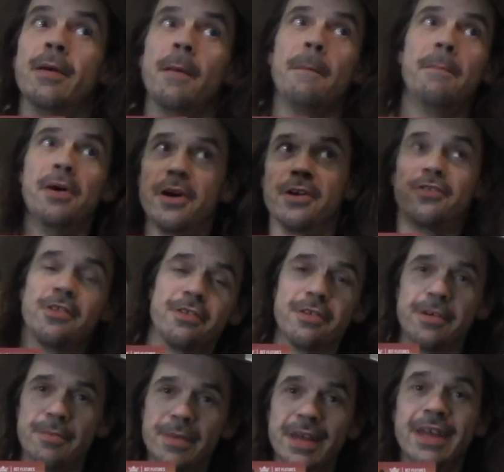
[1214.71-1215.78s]
punches
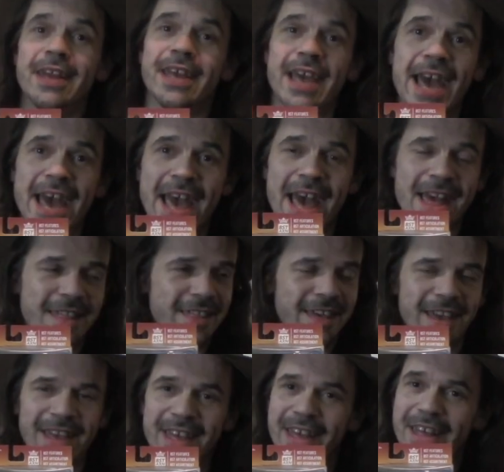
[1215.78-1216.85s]
him. The guy has
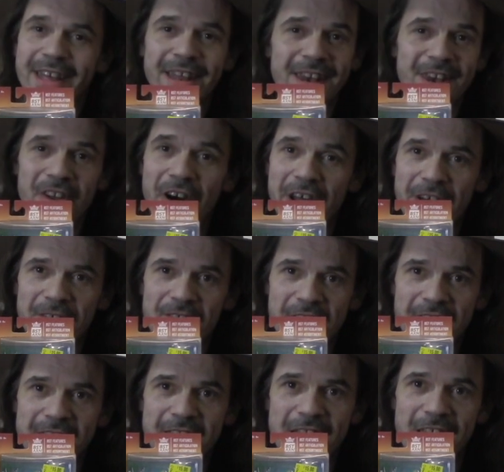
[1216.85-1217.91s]
like not
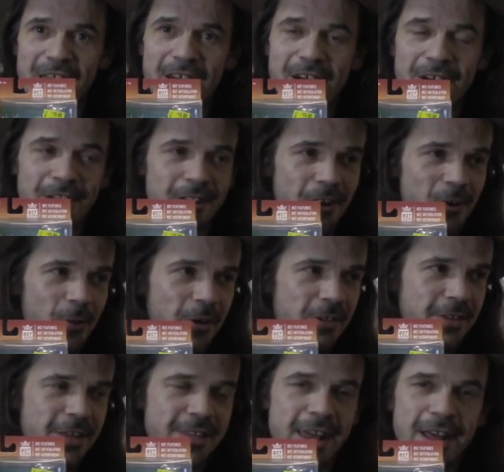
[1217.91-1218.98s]
affected at all. And Kurt Russell
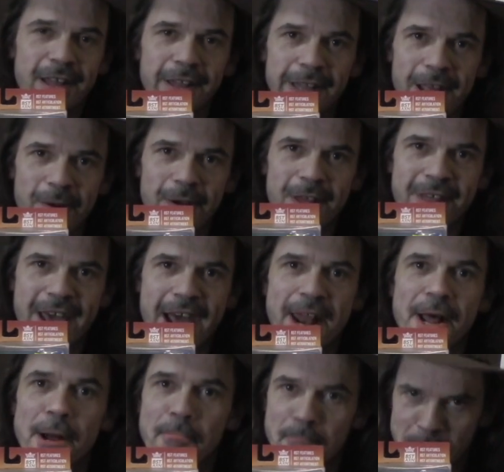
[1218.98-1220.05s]
does that hilarious kind
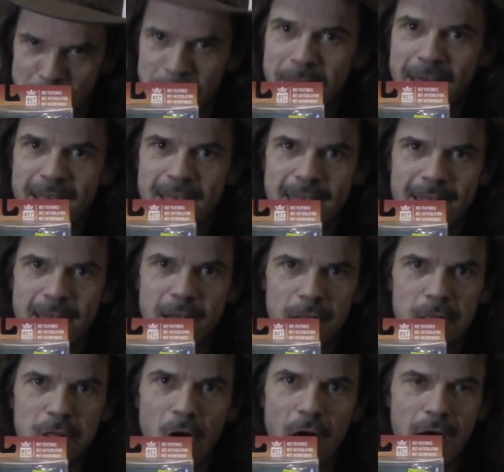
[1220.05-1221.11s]
of
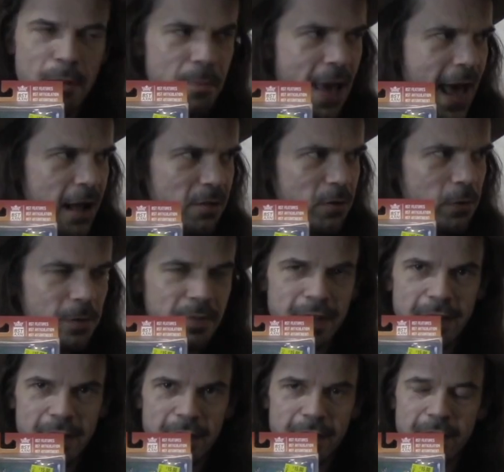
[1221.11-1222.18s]
nod back to him that
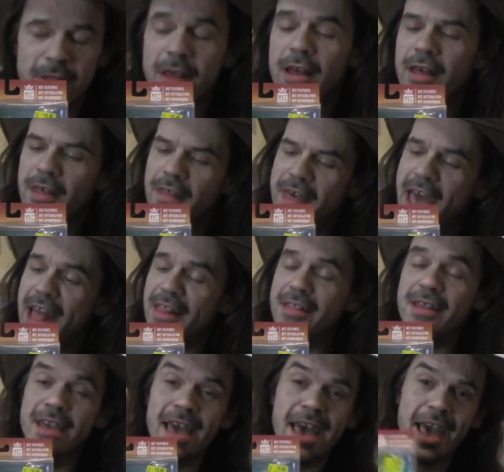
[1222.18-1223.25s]
he does. That's
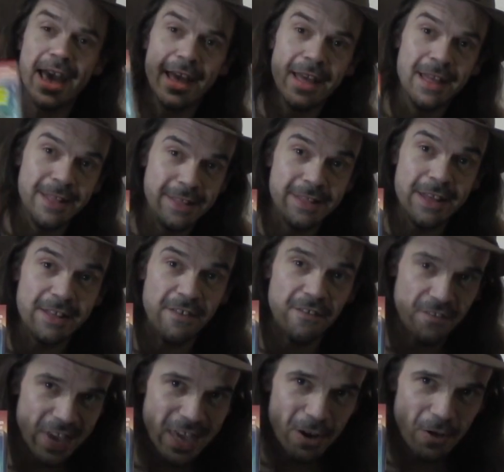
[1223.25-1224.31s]
the guy. There's a
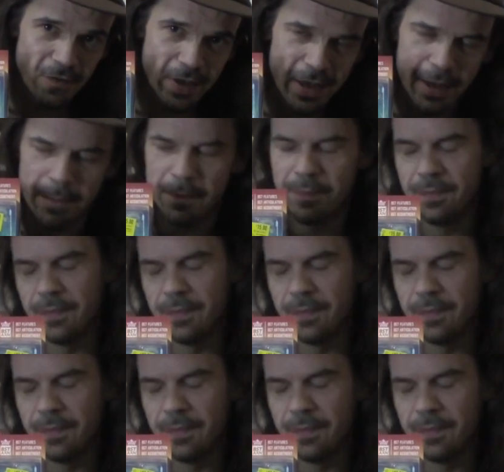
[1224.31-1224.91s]
figure for him.